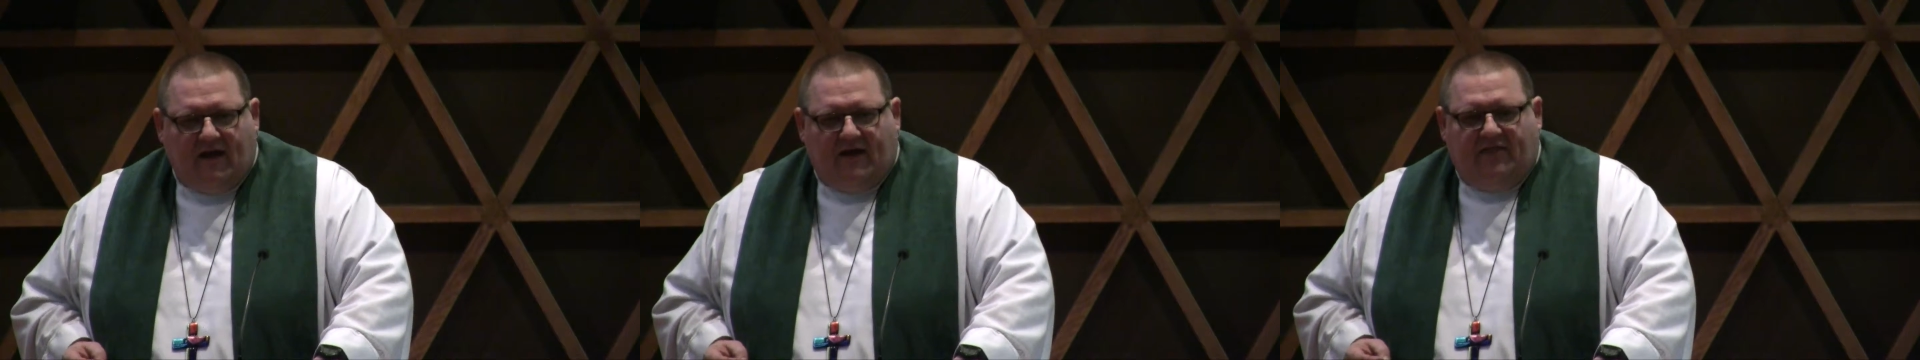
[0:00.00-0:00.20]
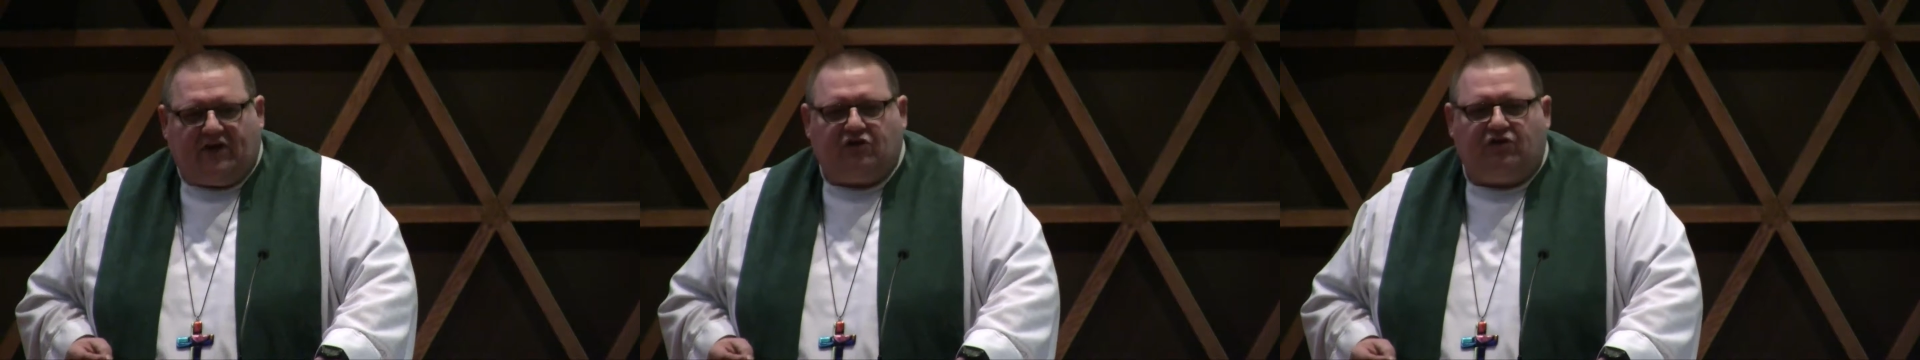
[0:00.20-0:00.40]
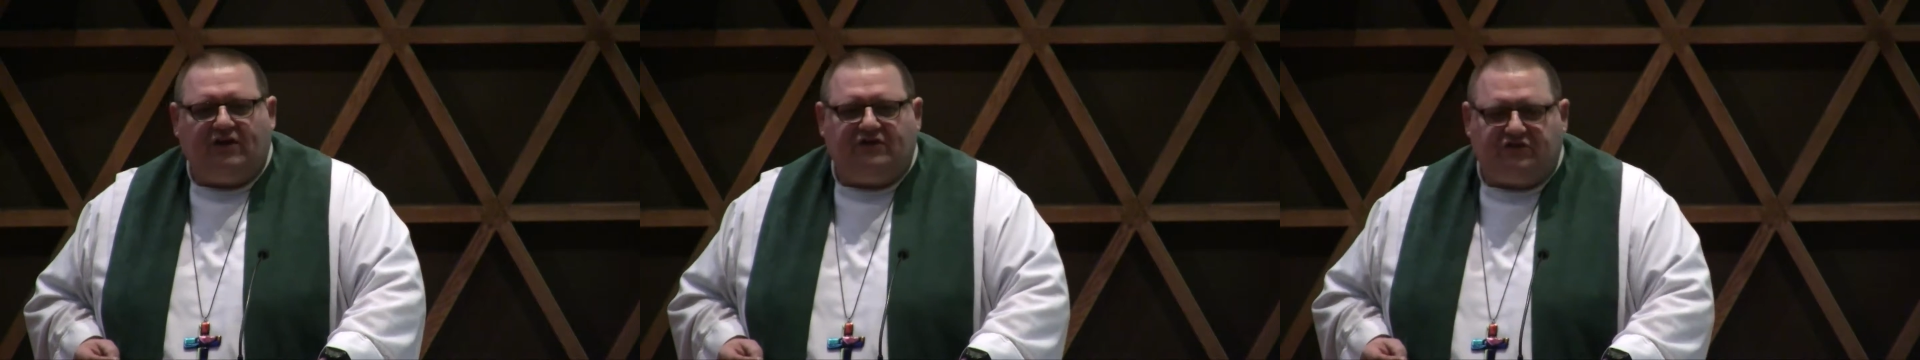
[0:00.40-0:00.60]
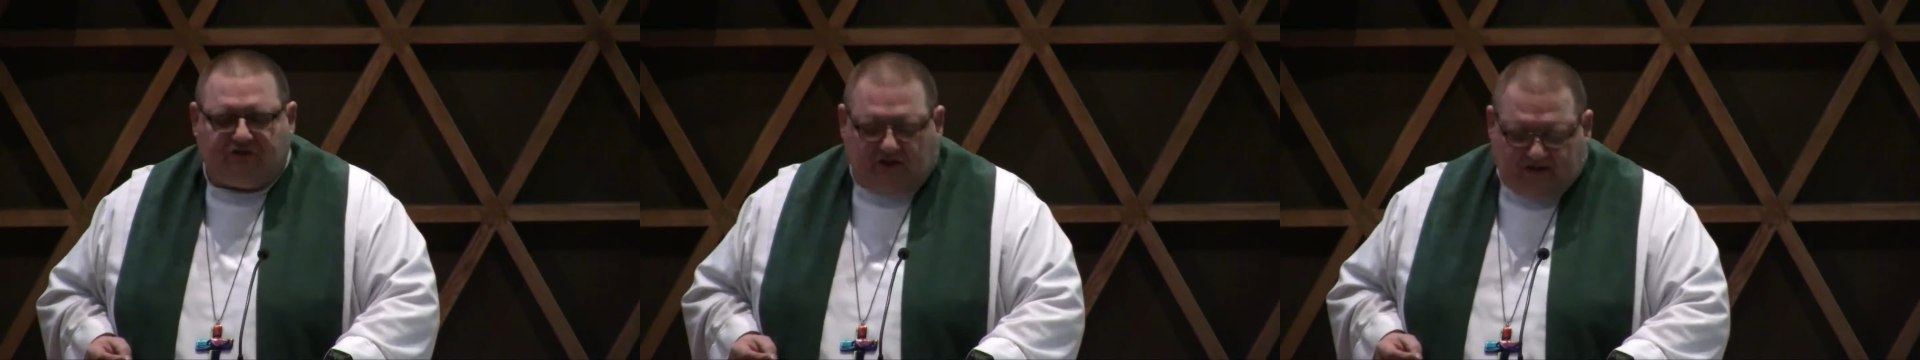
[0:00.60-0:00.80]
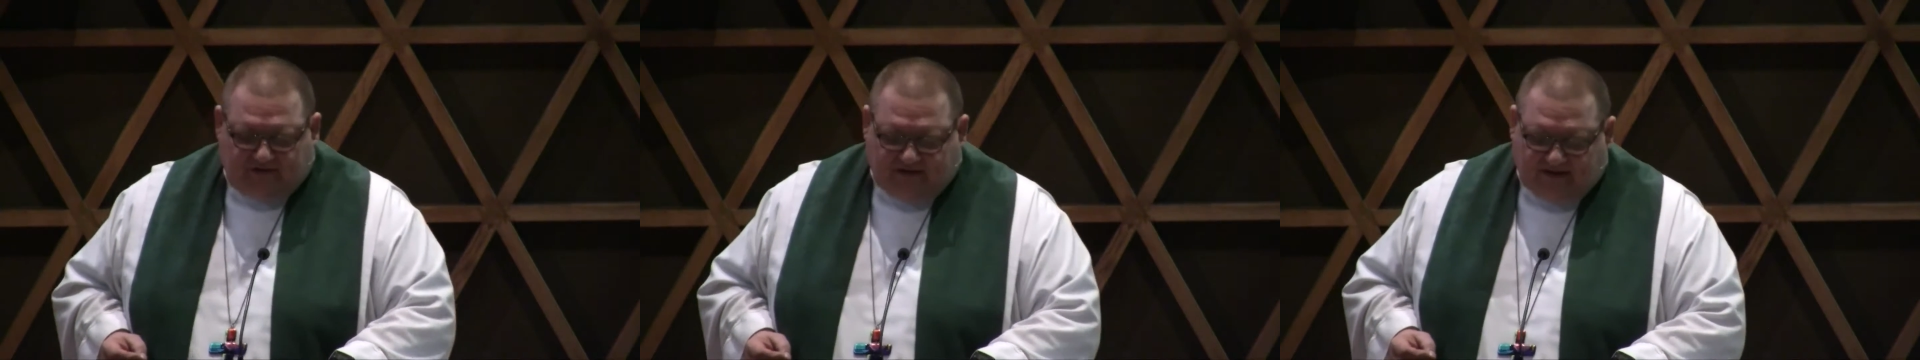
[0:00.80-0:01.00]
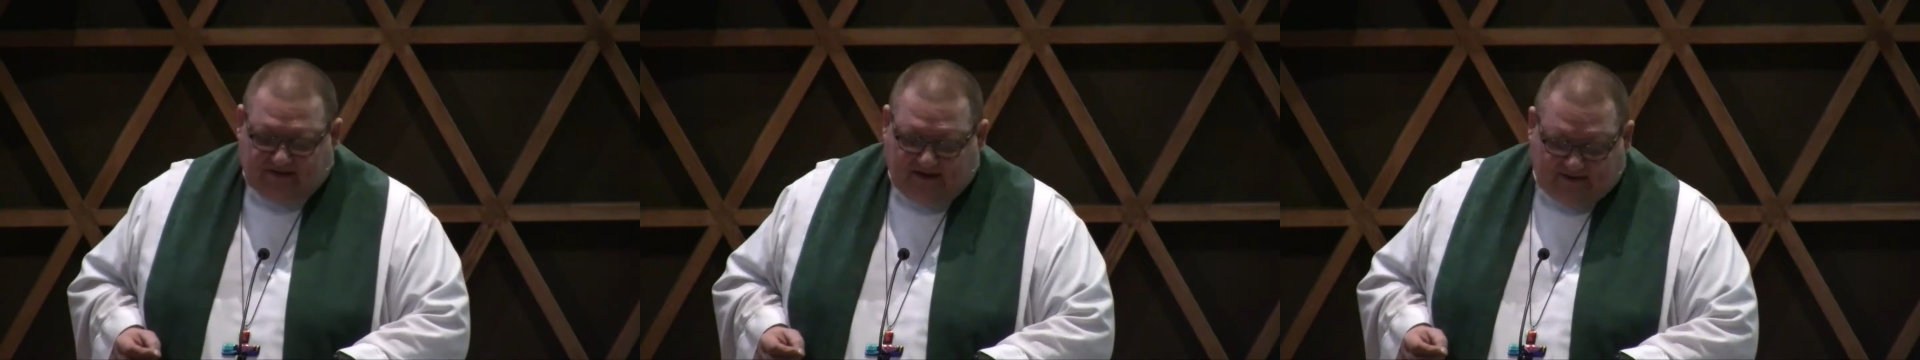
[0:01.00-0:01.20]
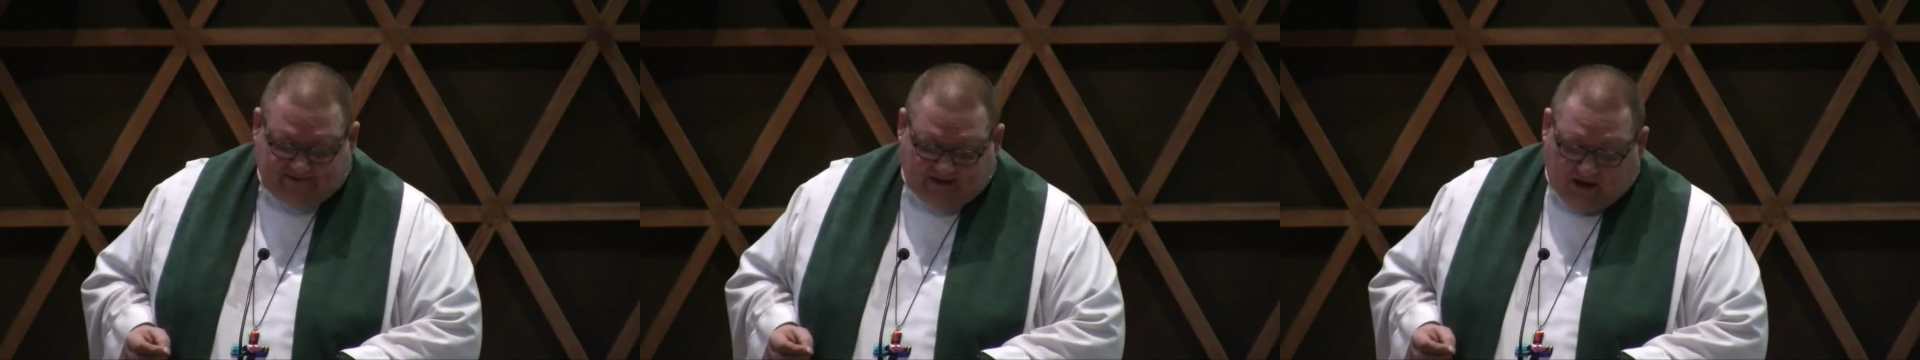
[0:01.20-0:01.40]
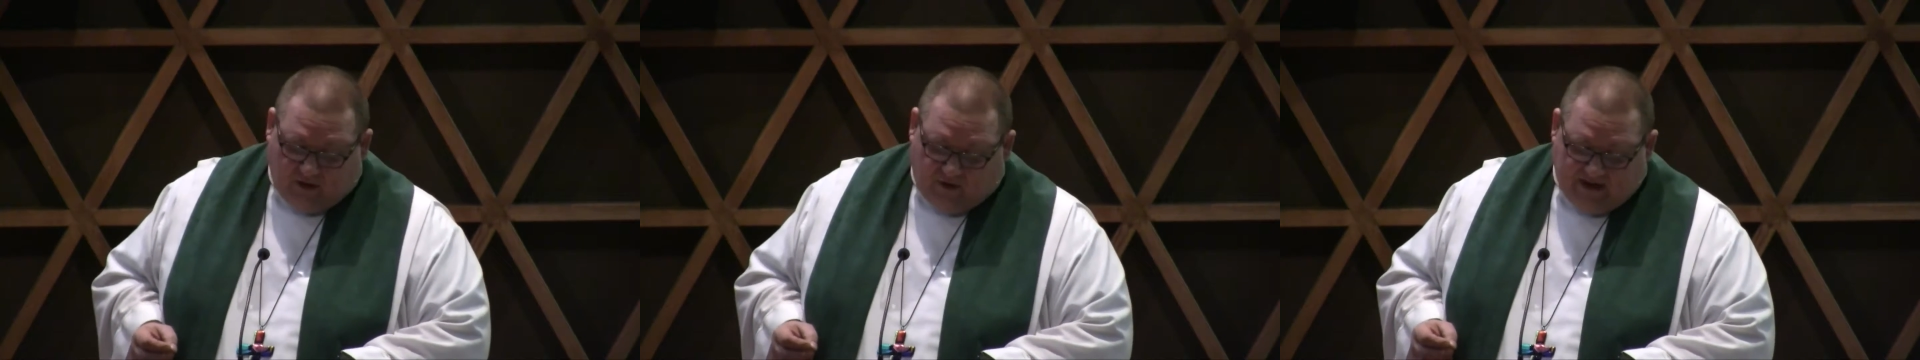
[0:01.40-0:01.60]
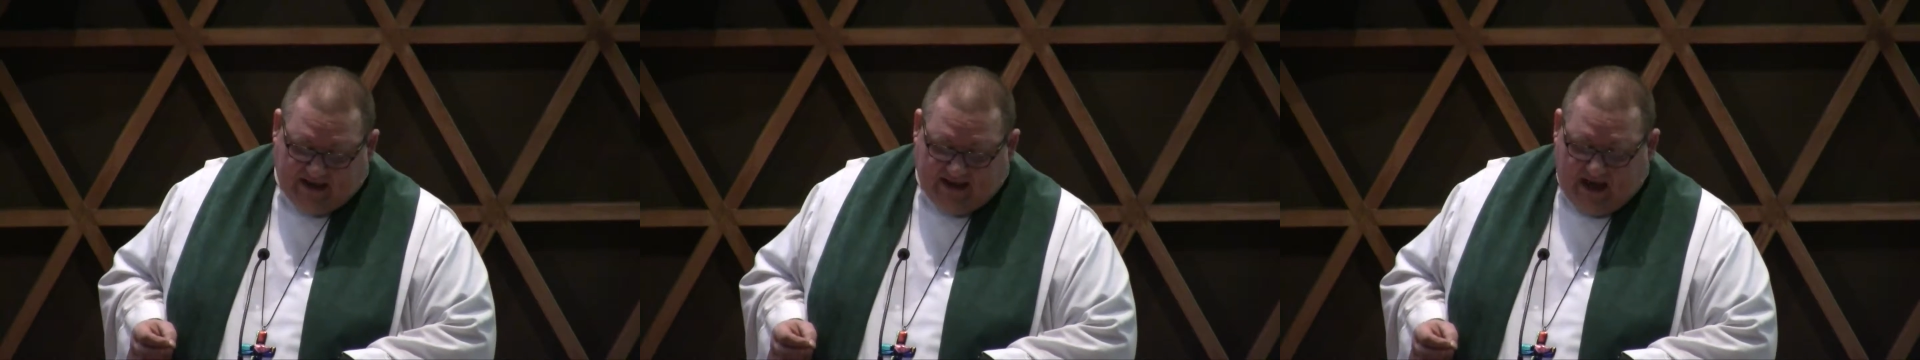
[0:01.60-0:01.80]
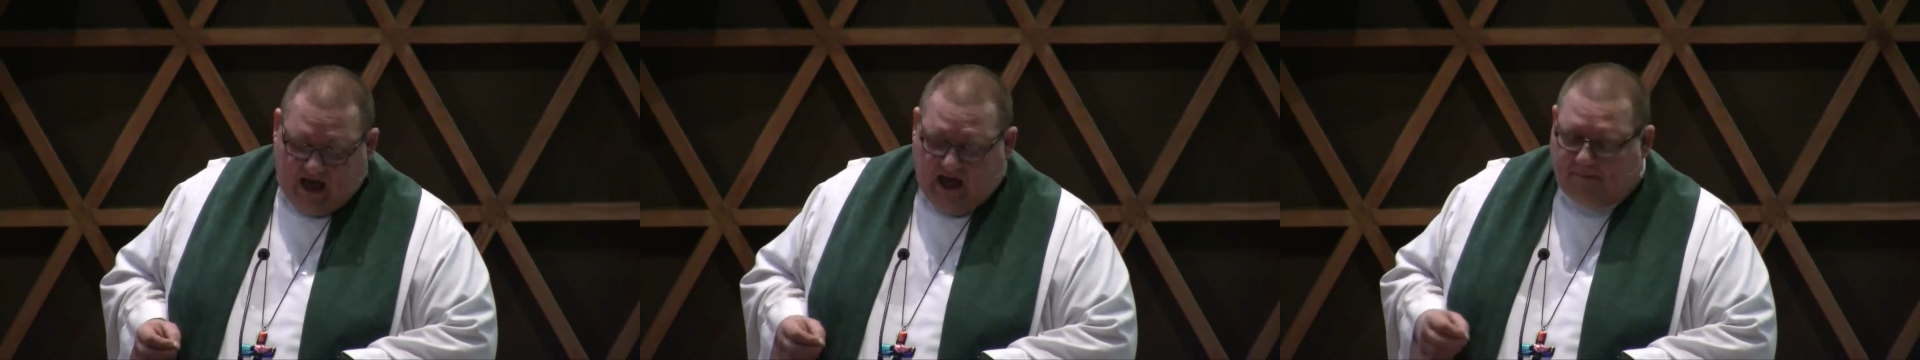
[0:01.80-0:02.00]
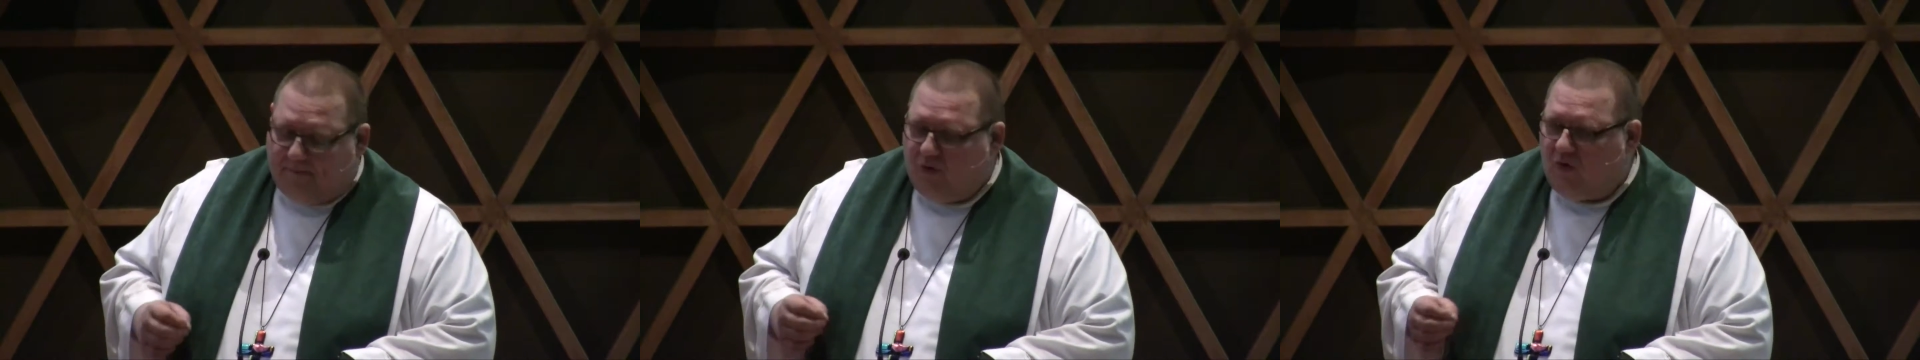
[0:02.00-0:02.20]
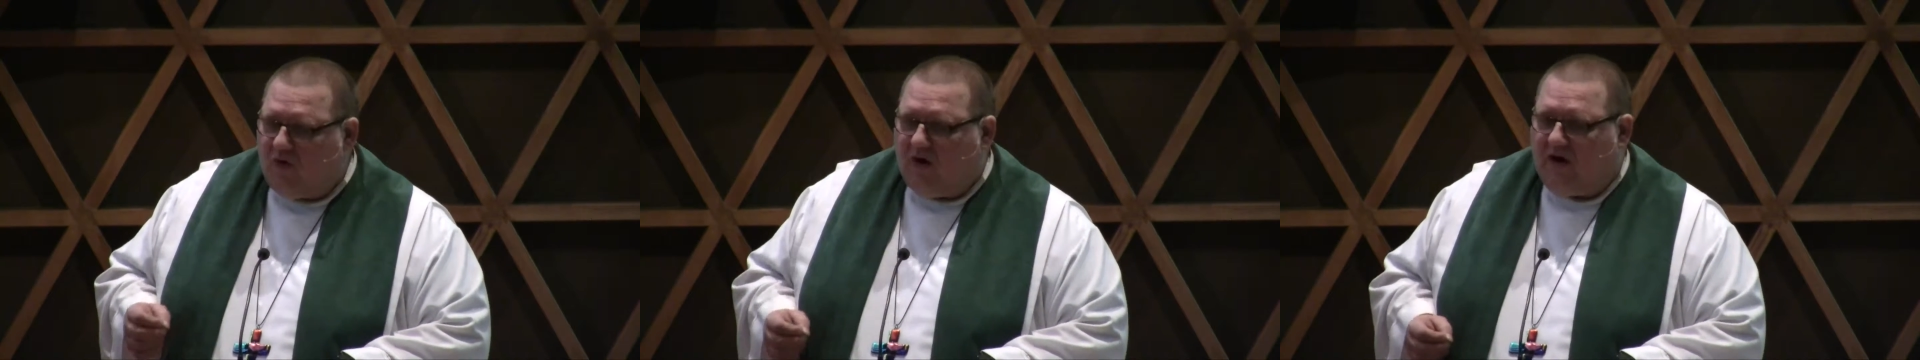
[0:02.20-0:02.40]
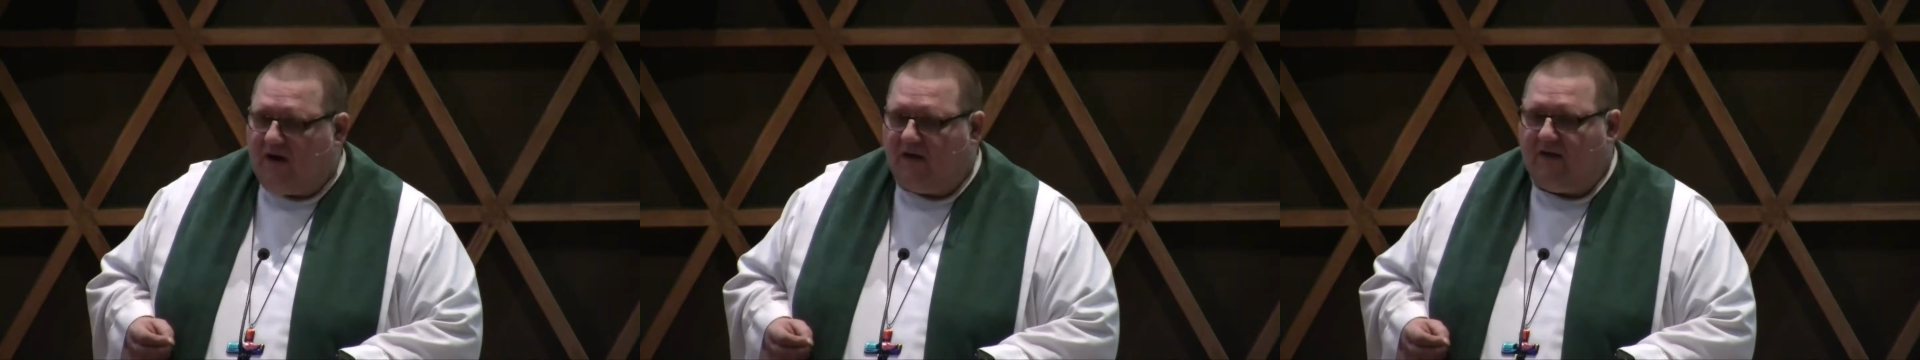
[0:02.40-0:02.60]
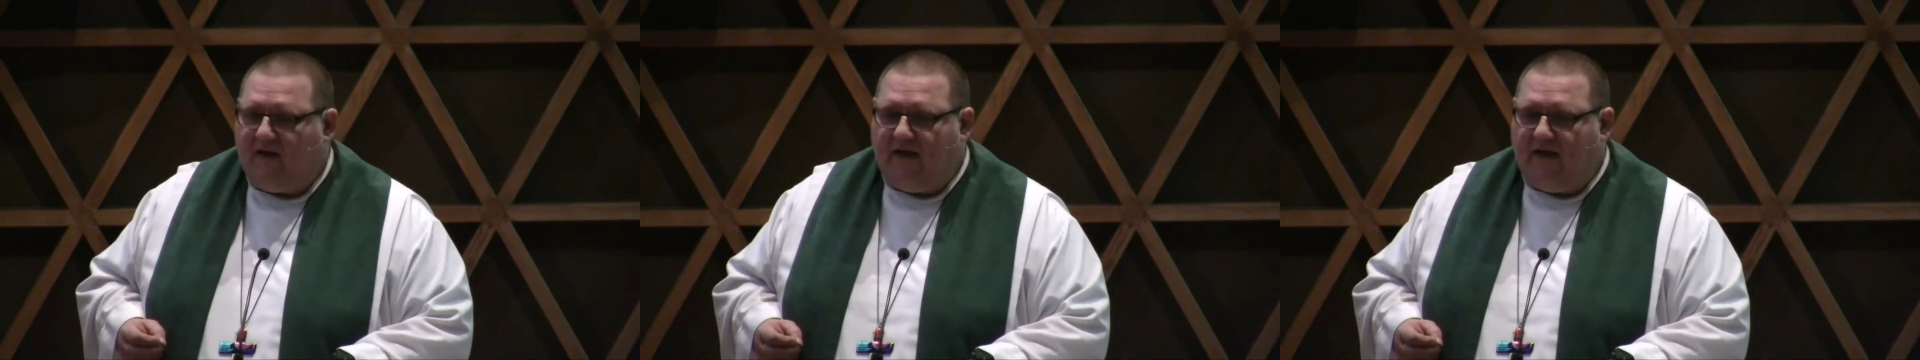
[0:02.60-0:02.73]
The Christians in Thessalonica are poor